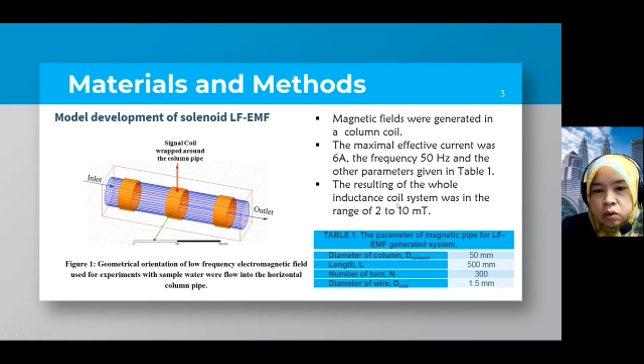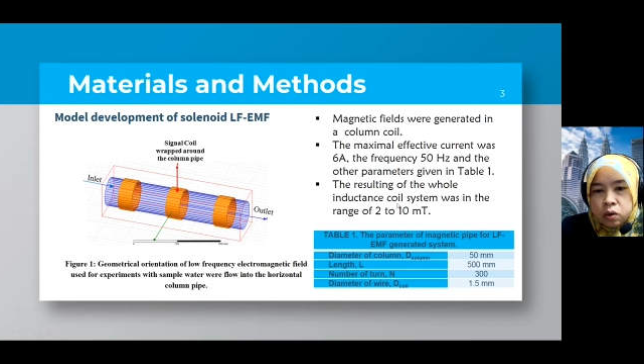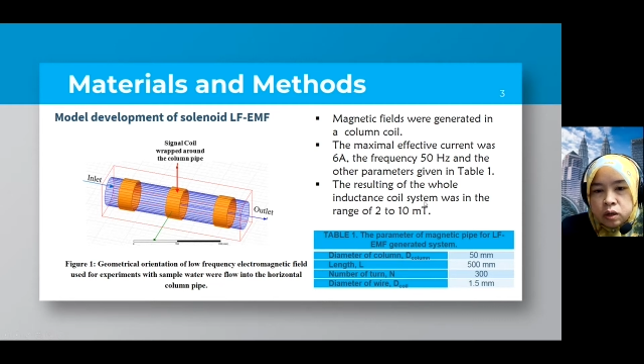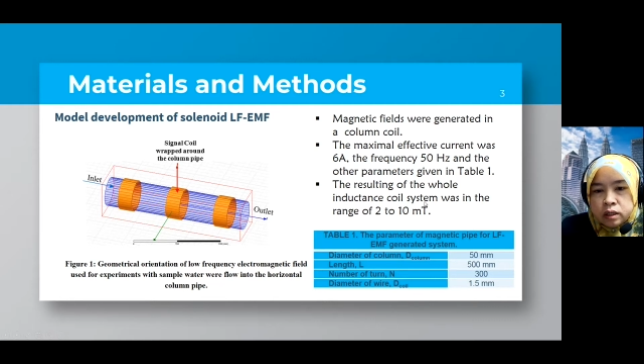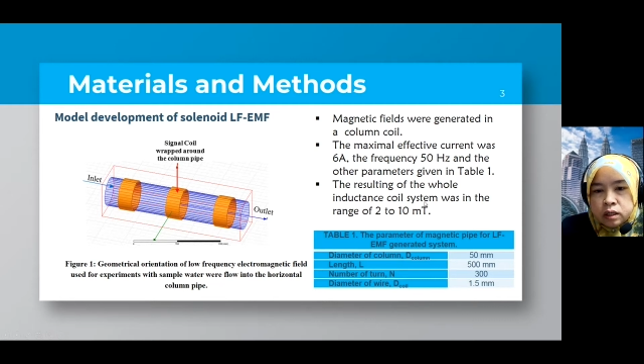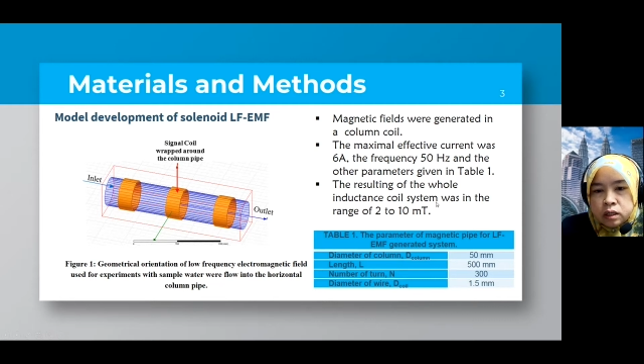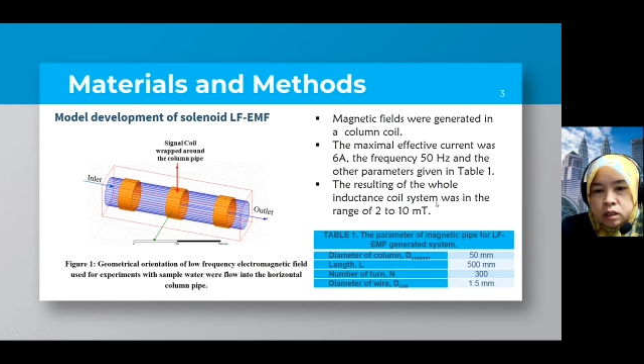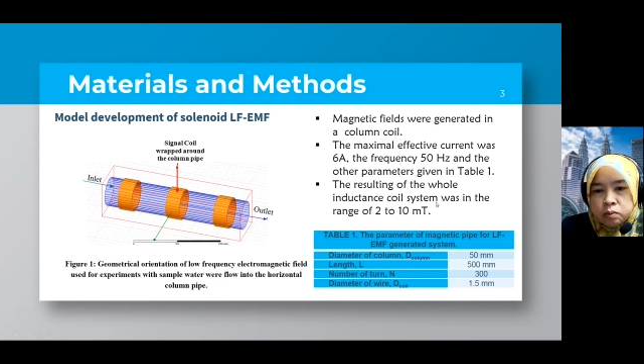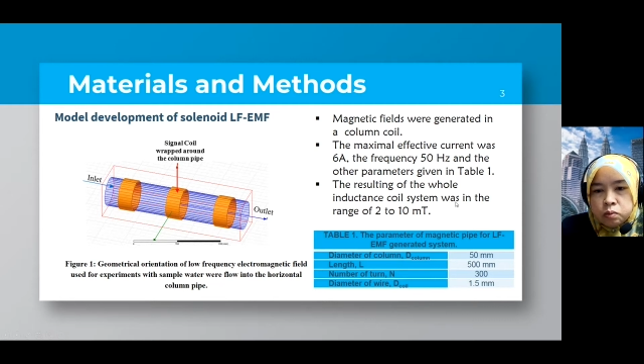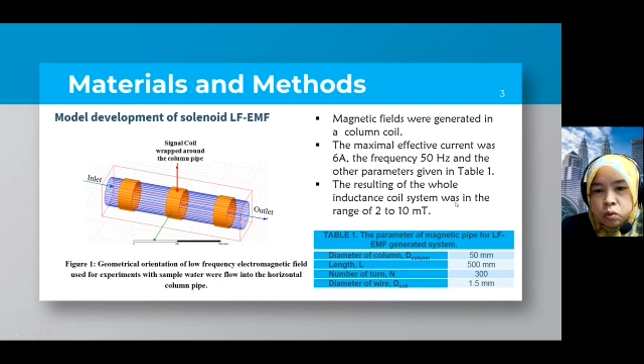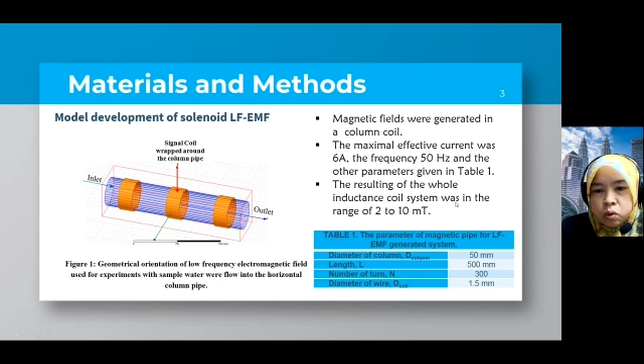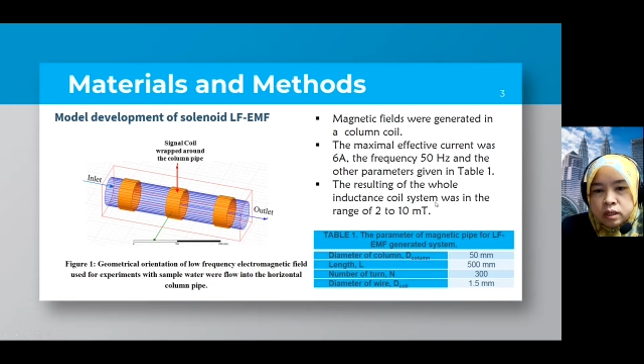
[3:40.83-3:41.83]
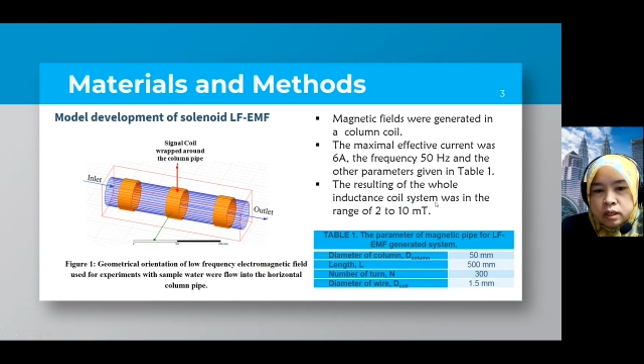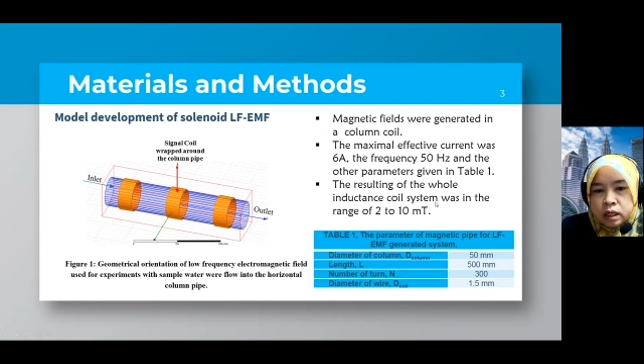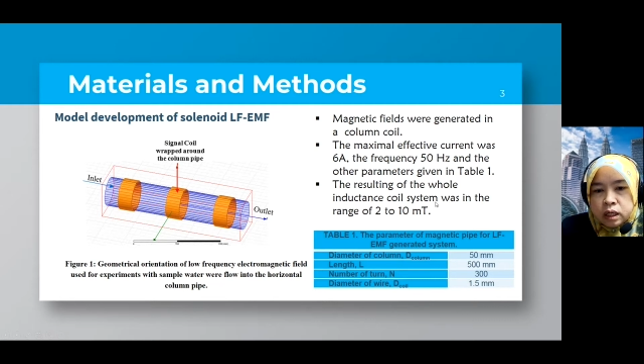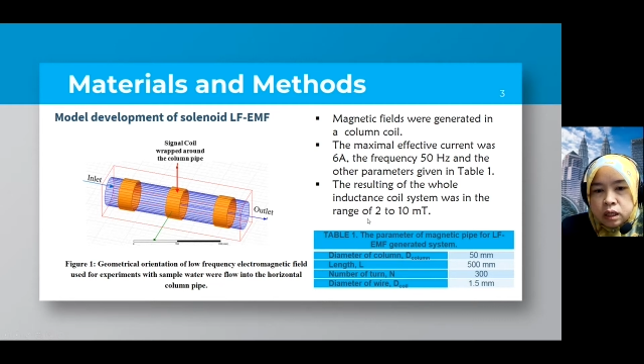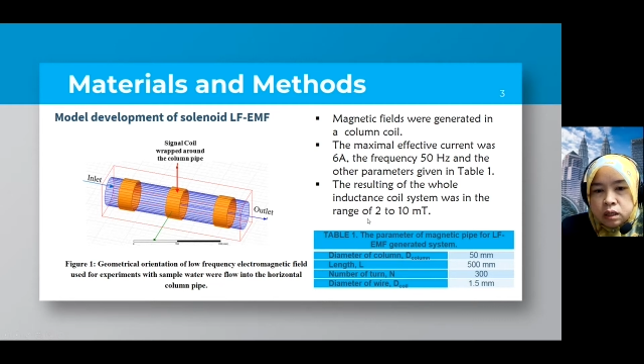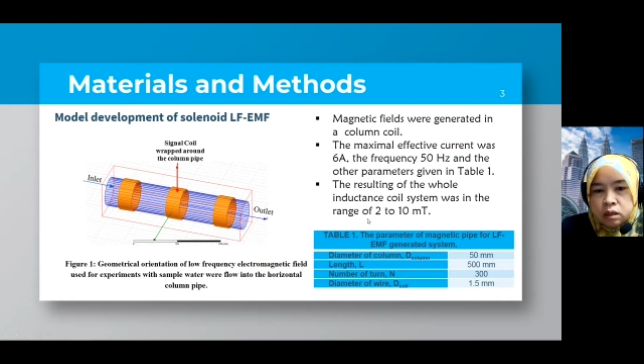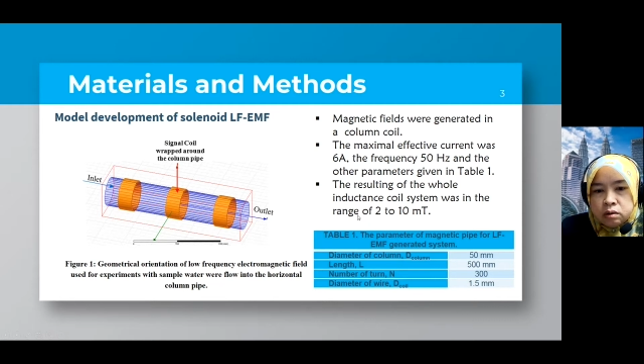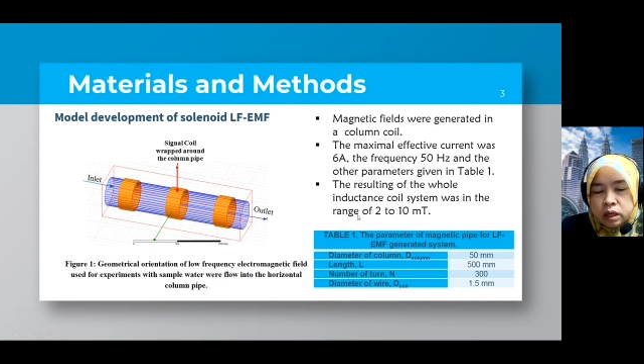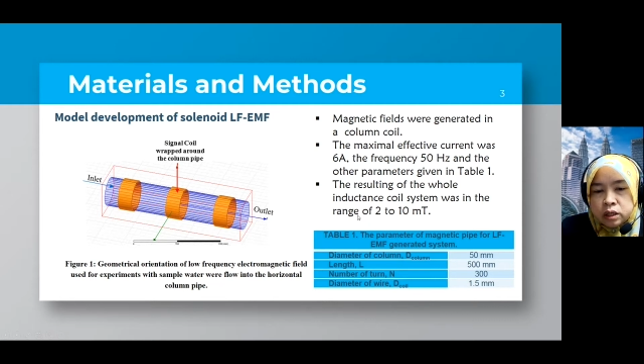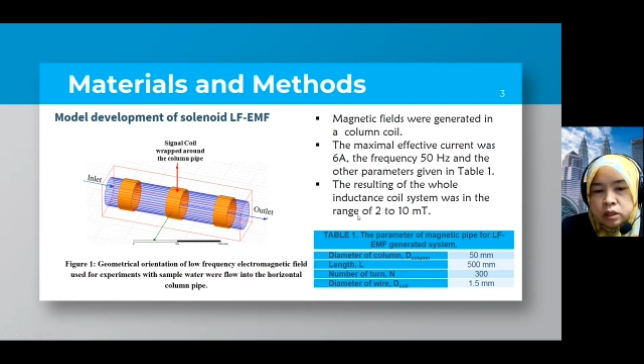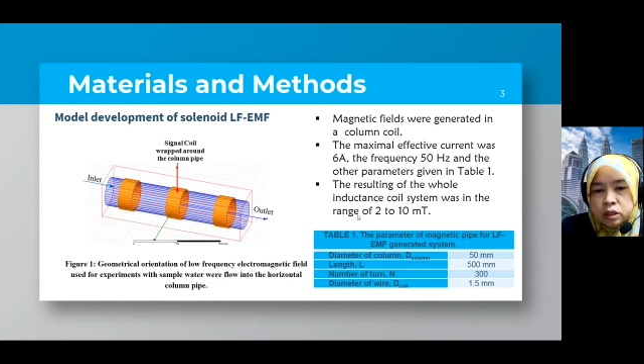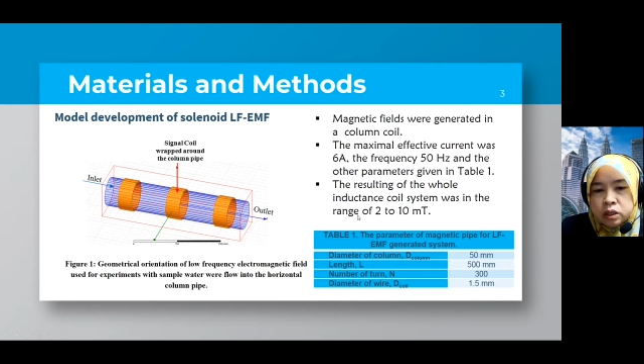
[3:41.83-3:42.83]
coil system was in the
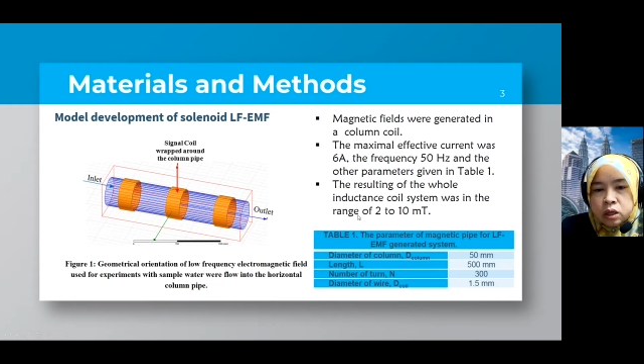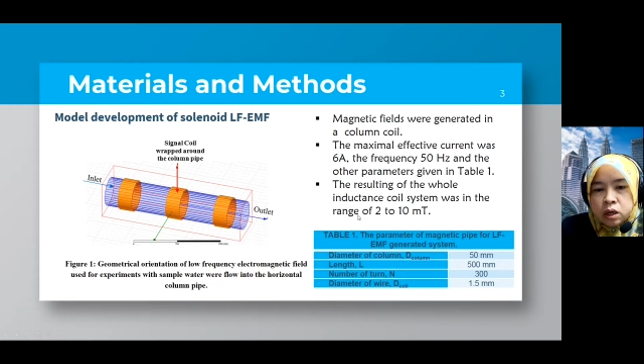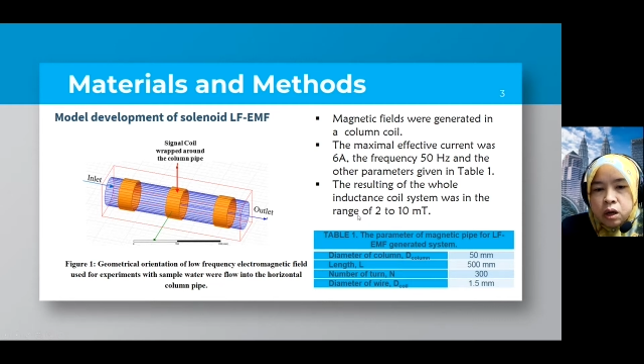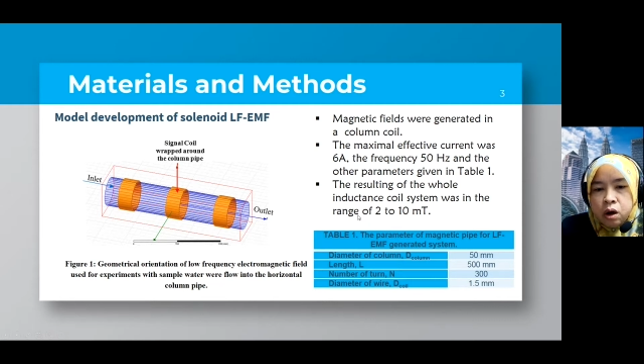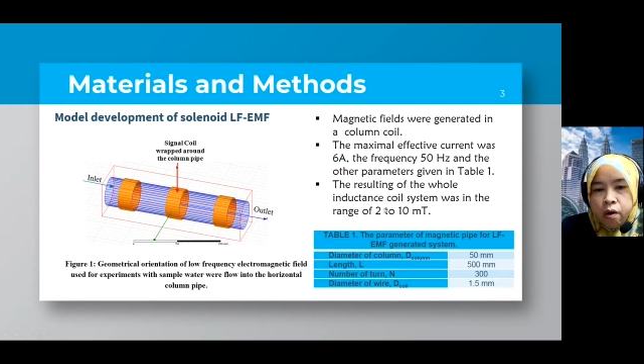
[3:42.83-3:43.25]
range